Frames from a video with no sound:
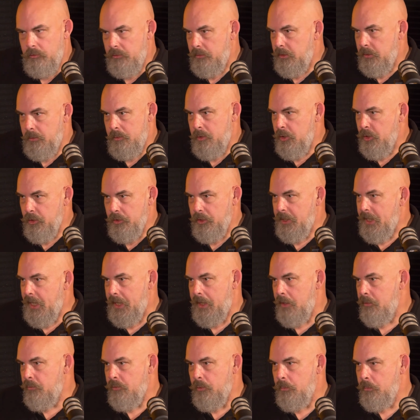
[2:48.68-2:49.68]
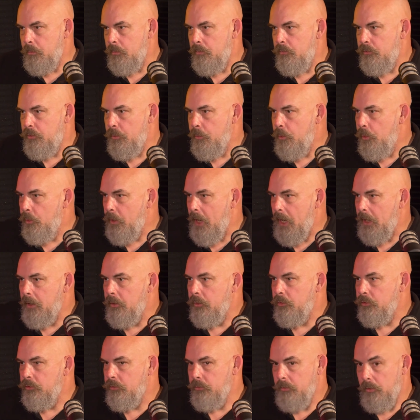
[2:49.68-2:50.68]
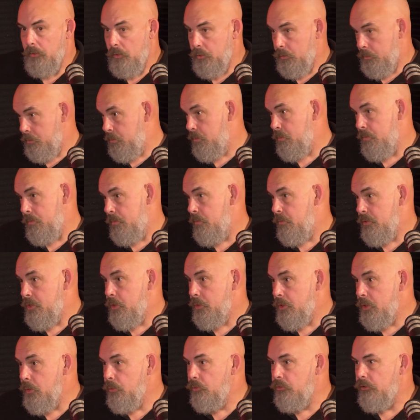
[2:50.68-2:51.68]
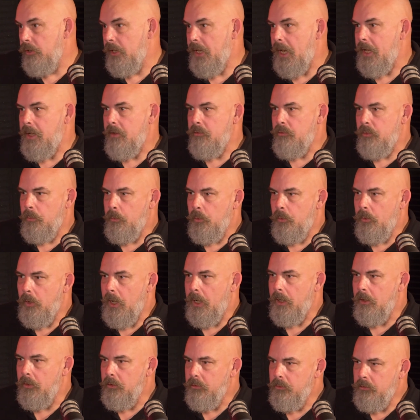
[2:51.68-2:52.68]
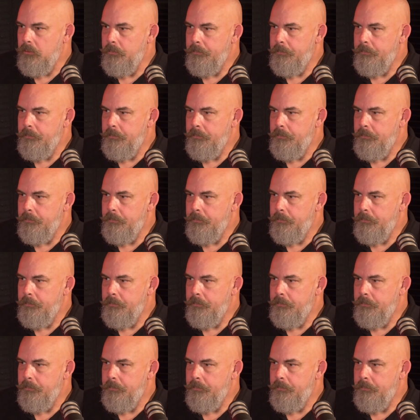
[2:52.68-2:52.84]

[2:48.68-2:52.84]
you're going to get it from all angles, or you used to get it from all angles.